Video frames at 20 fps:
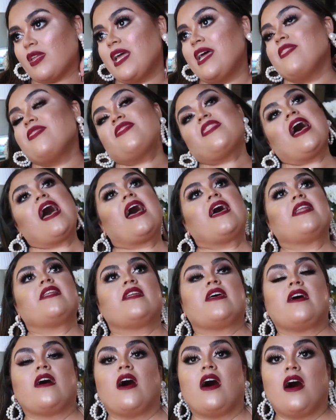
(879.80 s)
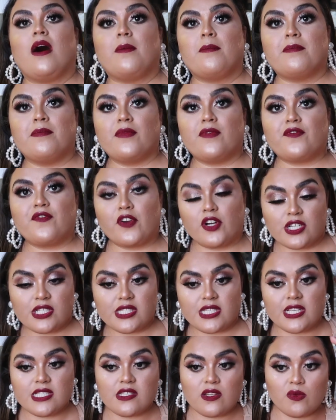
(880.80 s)
And that um
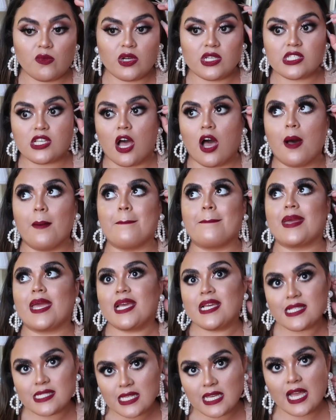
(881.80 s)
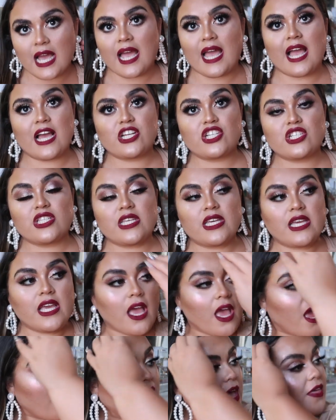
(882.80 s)
first season was amazing i
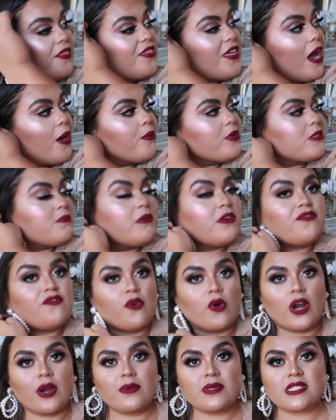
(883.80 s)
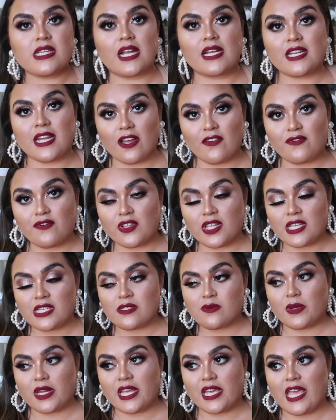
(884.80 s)
actually that was before it was on
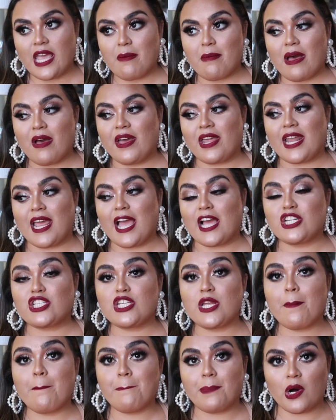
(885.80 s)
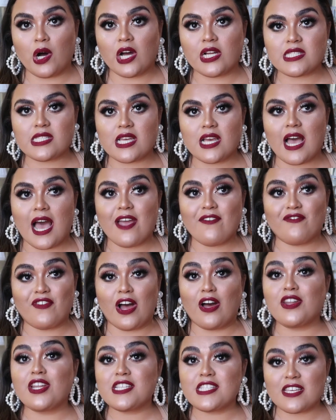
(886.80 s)
netflix when it came out and i actually bought i
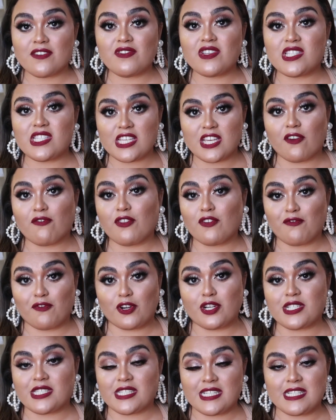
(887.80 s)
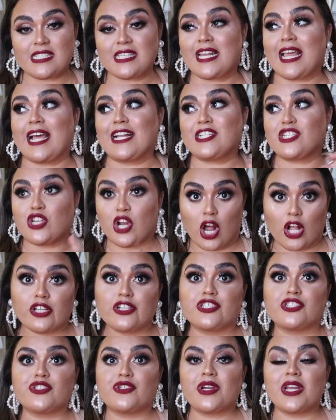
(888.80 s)
found a dvd of the first season at
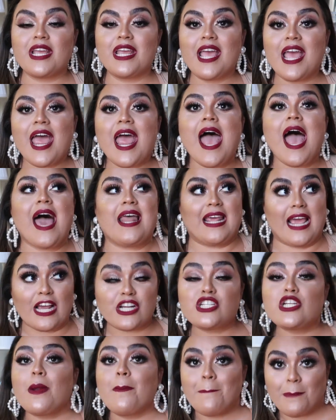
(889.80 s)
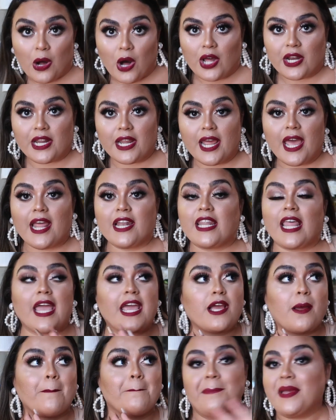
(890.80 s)
dollar tree and i actually bought it and
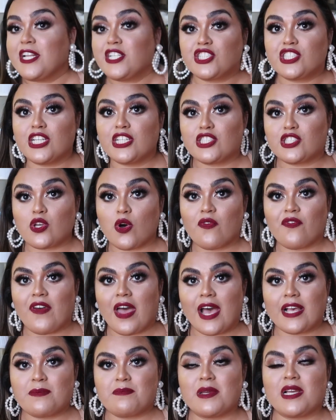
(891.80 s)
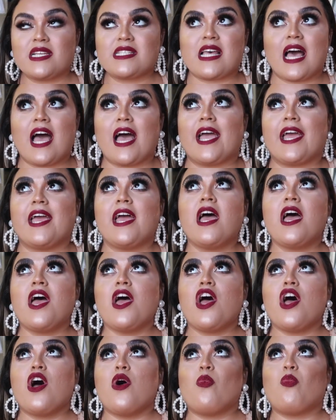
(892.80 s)
like binged it so fast because i
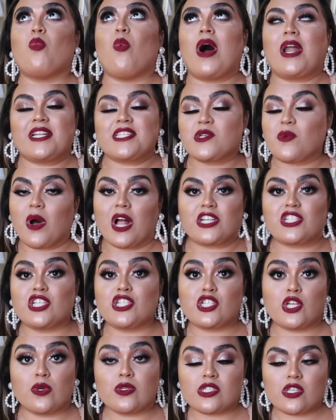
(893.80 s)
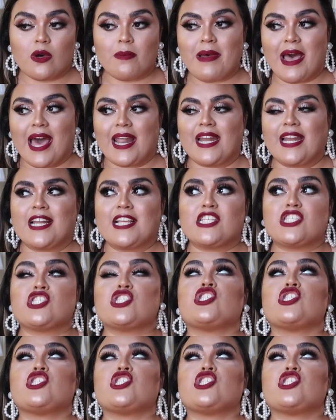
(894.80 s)
wanted to watch the show so bad and it's